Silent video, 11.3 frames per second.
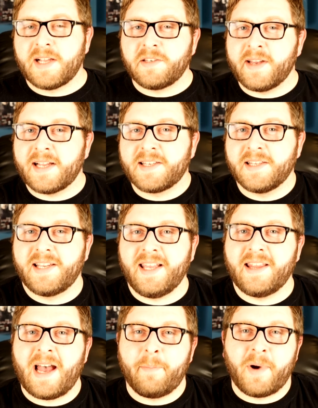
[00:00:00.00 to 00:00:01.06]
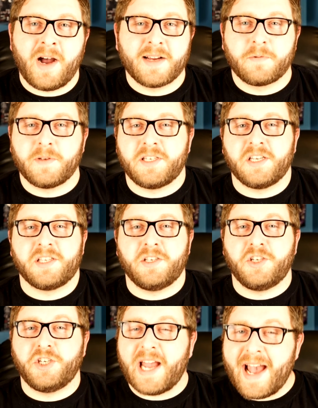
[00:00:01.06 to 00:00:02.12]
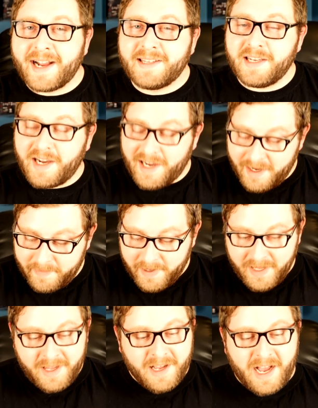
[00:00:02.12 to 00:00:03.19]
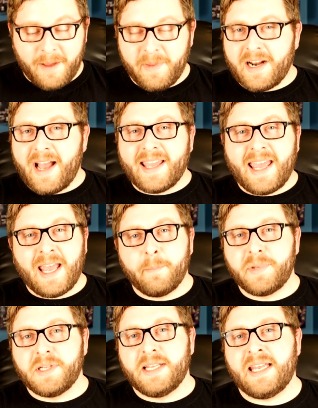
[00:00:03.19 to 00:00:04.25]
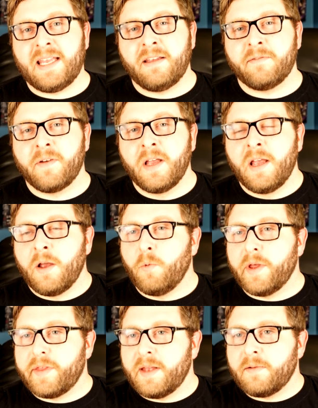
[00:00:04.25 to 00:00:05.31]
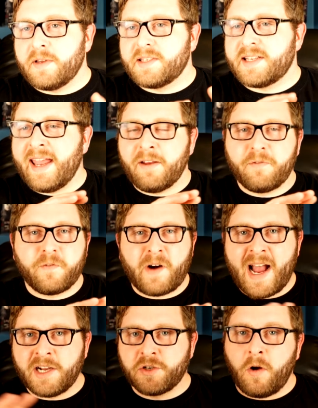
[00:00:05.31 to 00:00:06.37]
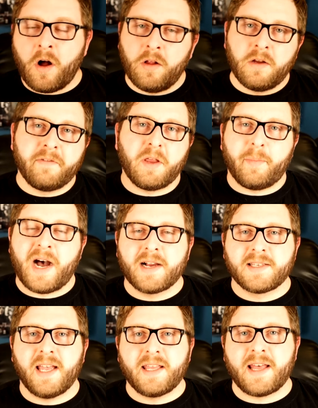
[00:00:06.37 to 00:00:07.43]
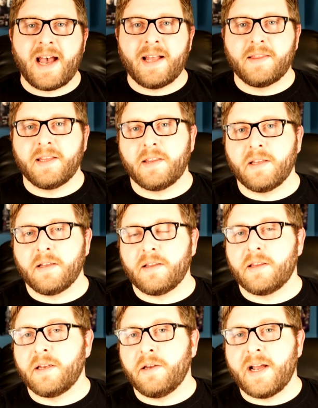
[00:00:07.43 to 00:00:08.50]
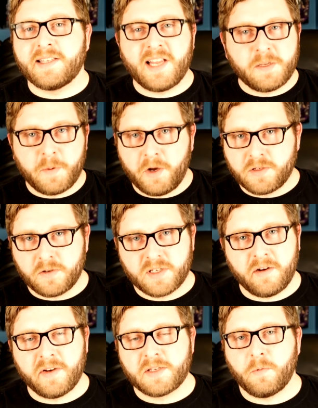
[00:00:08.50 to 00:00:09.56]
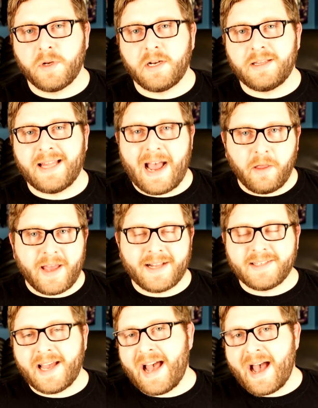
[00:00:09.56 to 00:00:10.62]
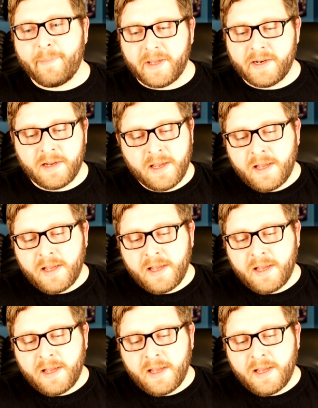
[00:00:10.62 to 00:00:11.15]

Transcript: as you guys can see, that box was just jacked up. I mean, I can't believe, with it saying fragile all over the box like that, that the United States Postal Service would allow that to happen.